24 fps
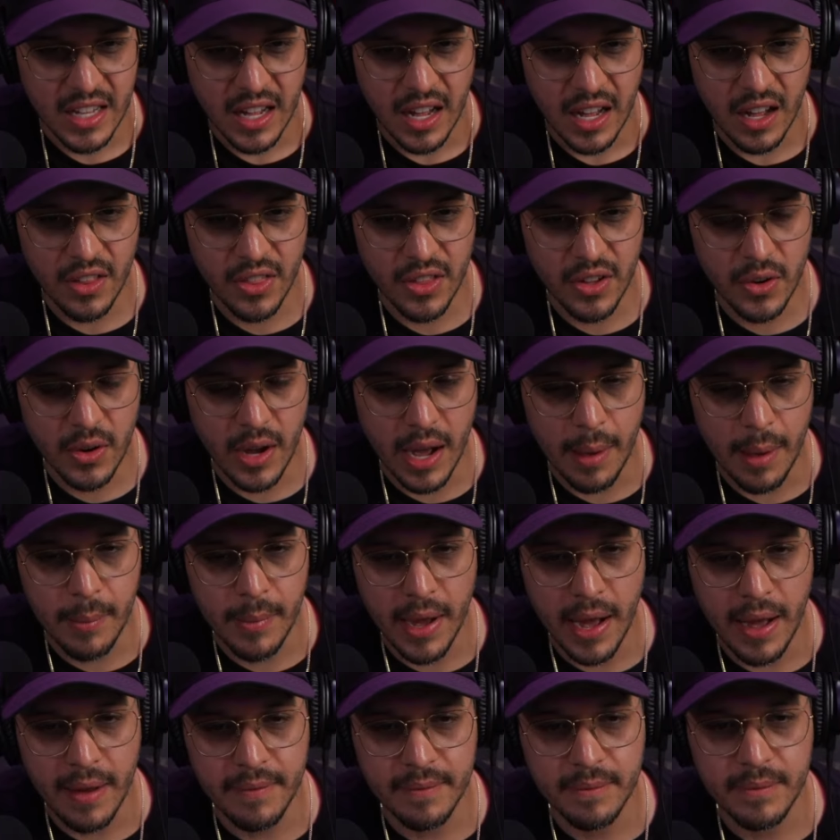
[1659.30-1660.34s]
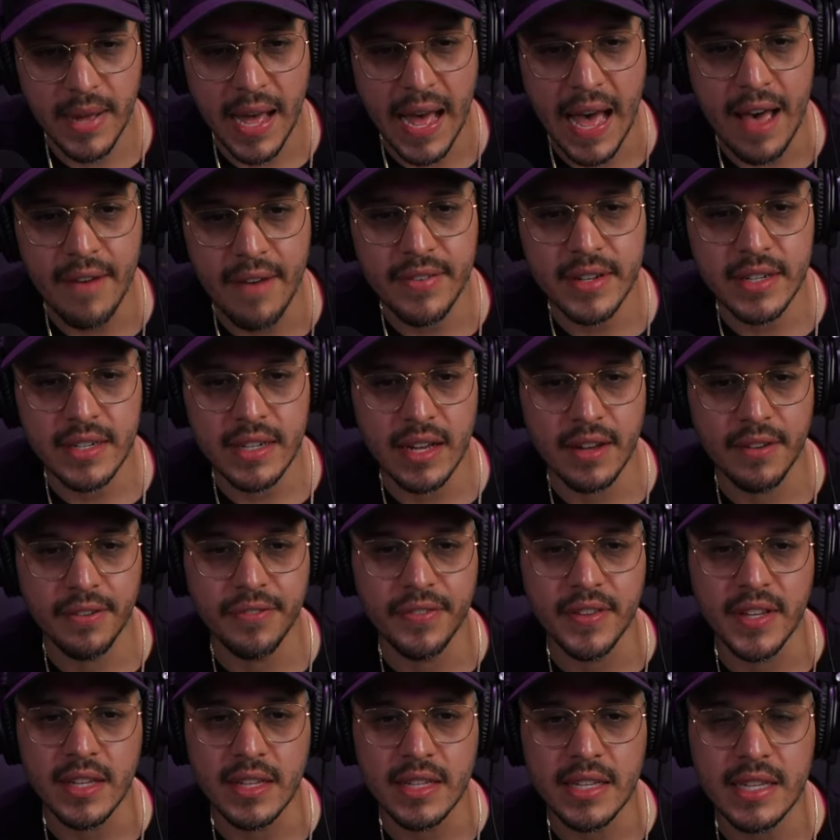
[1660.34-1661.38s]
Although I'm having a
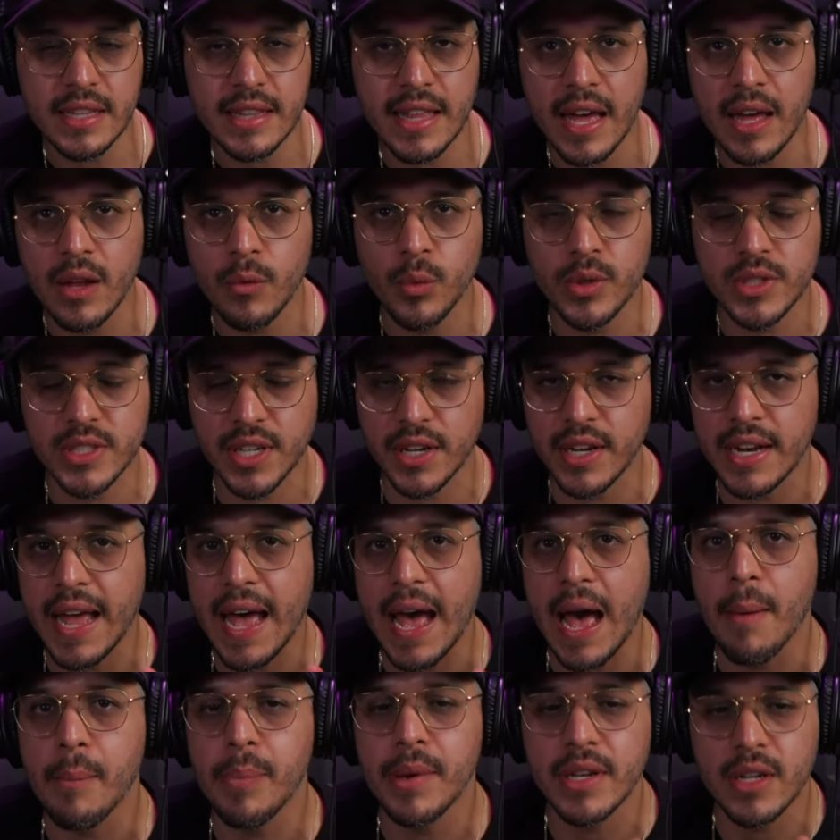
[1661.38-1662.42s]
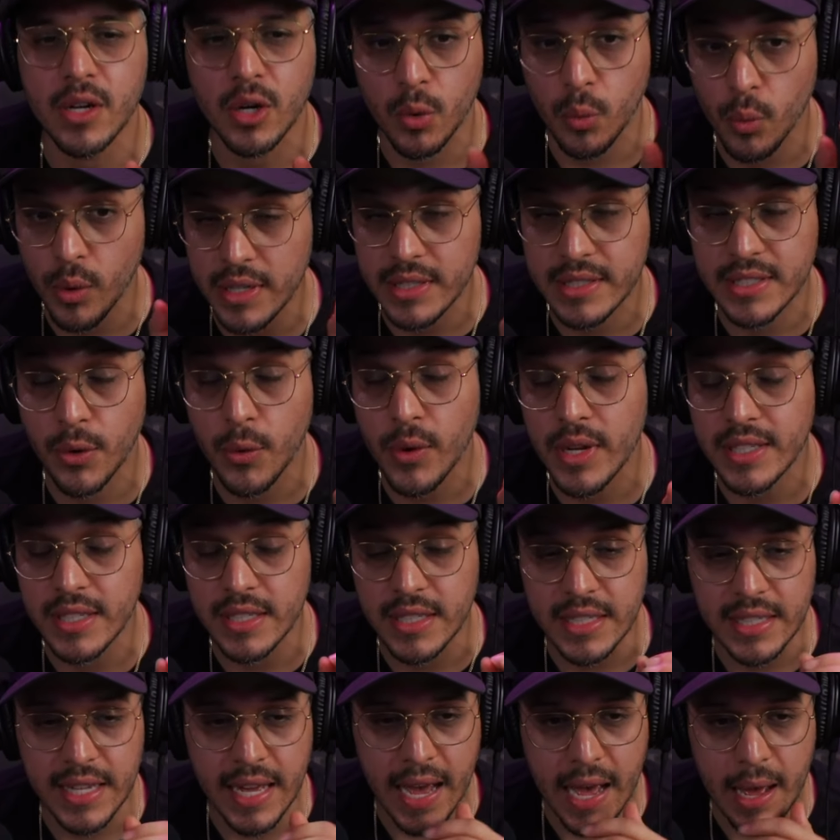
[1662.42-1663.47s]
feeling that what's going to happen, or what's going to
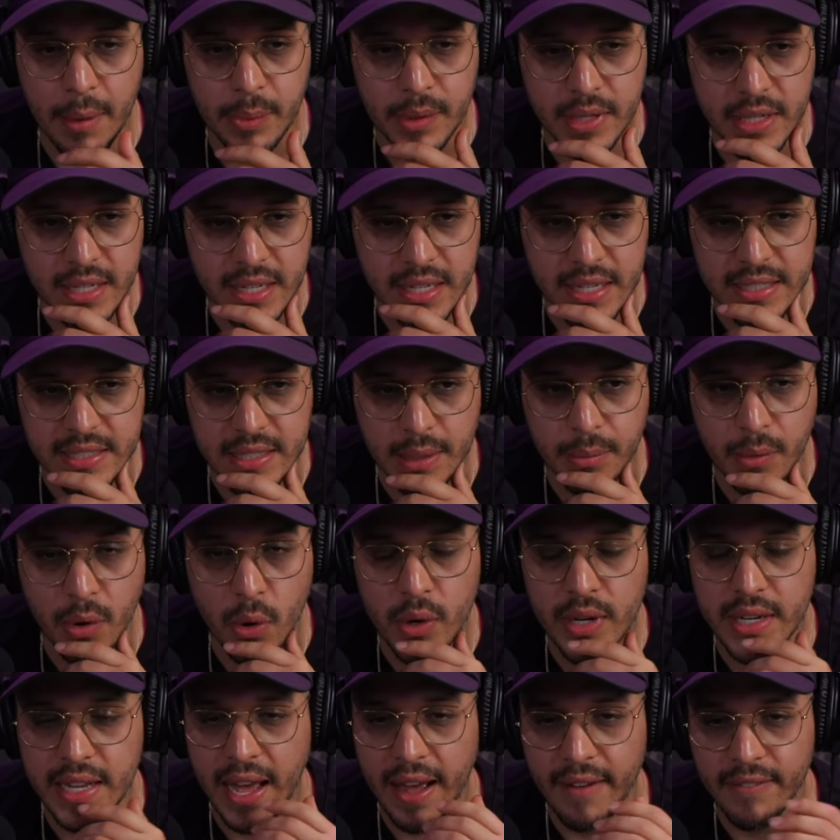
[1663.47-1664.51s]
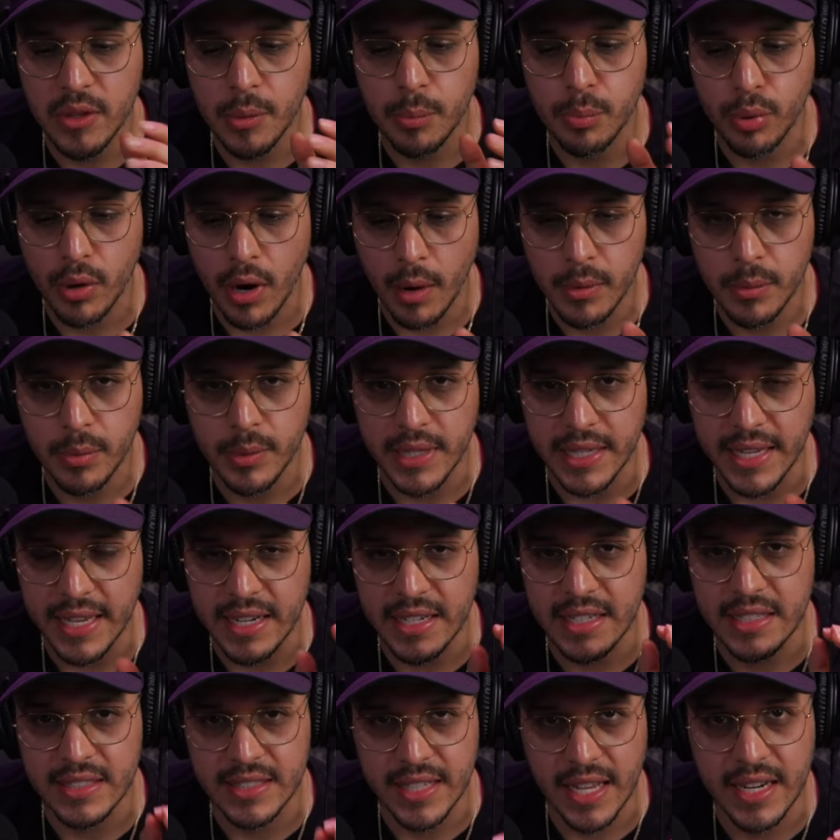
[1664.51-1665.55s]
need to happen, is I'm going to have to probably get
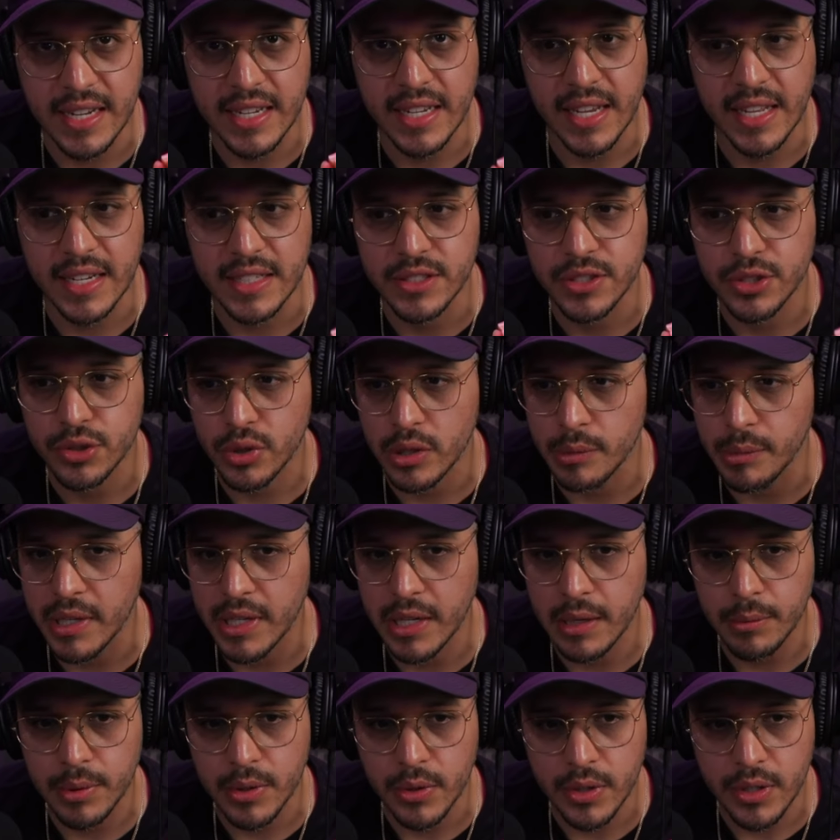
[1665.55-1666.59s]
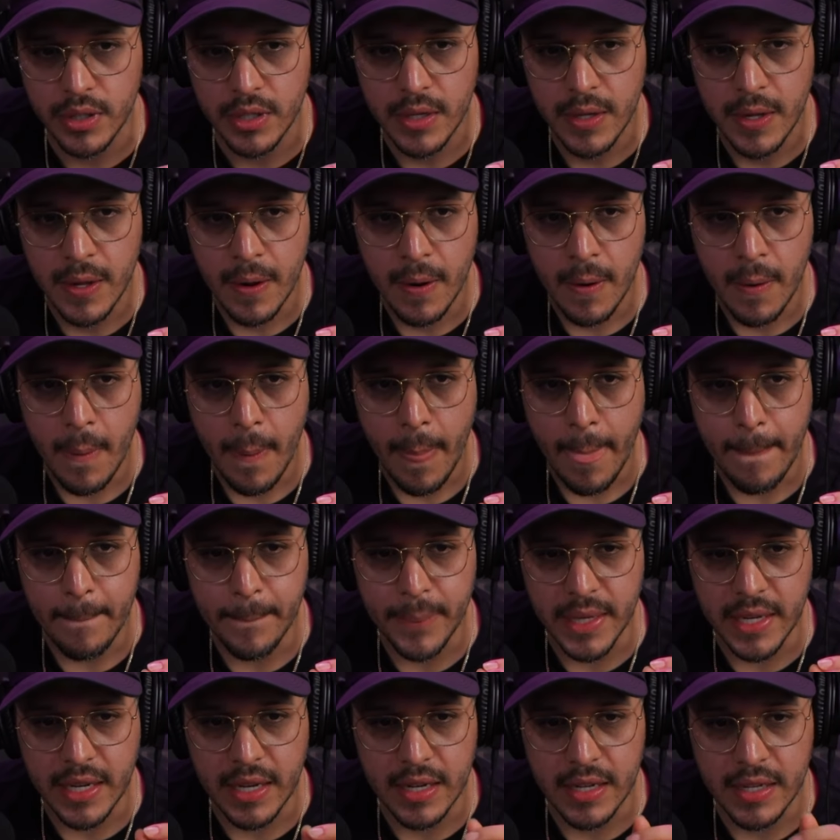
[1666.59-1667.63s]
a dedicated streaming computer,
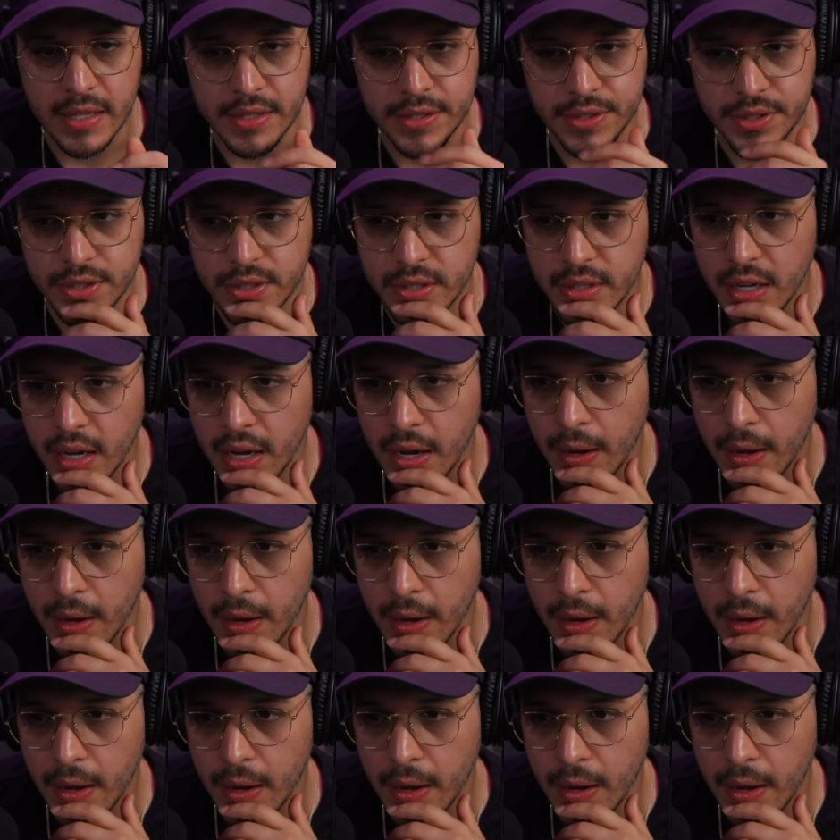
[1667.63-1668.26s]
because